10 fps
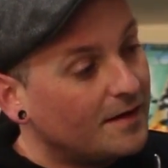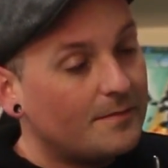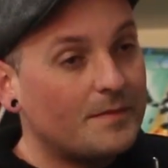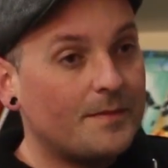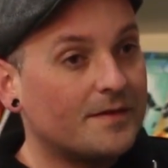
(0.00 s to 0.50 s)

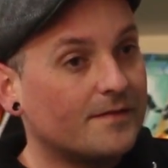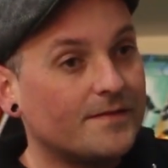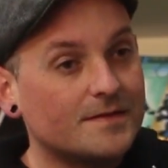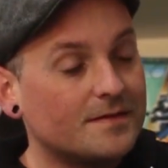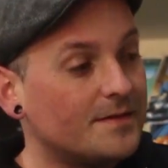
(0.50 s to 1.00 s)
maybe it's their
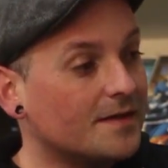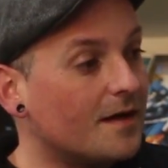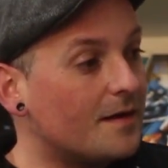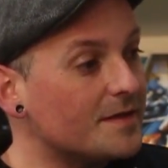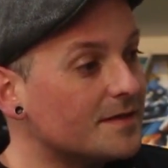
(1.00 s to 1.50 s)
first time into
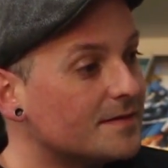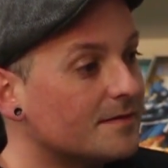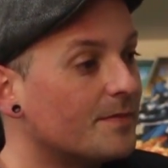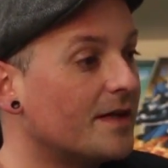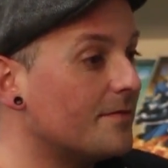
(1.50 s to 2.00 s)
comics, because